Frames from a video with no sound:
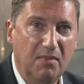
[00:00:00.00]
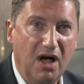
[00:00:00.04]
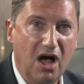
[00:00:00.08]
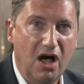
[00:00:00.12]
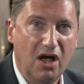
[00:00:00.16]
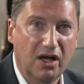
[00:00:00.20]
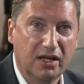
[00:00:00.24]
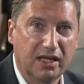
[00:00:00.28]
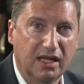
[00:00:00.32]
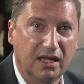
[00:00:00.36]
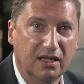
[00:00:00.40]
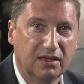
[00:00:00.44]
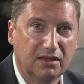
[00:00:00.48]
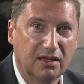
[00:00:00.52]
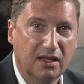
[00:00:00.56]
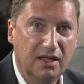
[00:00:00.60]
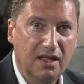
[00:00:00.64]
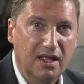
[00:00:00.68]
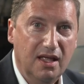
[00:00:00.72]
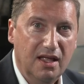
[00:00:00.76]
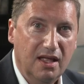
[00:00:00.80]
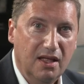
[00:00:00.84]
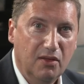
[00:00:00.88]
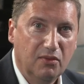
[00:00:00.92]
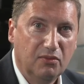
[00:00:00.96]
market
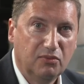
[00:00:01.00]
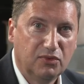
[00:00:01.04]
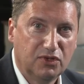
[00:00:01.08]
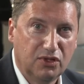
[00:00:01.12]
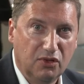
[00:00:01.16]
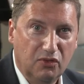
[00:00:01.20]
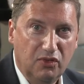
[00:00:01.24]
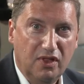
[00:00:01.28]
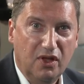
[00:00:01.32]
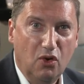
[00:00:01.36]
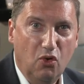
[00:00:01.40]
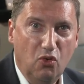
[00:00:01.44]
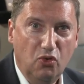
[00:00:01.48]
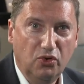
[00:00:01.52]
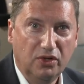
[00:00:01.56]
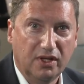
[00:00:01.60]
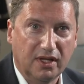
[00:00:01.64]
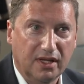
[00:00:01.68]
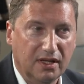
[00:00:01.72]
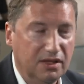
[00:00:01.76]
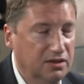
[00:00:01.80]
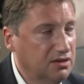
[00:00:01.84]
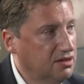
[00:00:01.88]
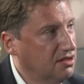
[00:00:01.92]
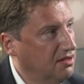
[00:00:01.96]
to the
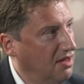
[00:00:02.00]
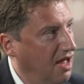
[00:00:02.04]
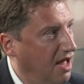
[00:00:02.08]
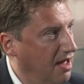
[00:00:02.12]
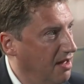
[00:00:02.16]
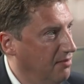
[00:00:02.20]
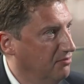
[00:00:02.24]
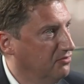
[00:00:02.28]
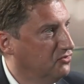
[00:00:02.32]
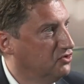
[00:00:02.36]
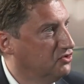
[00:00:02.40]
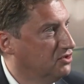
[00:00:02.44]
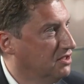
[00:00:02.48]
audience, I'm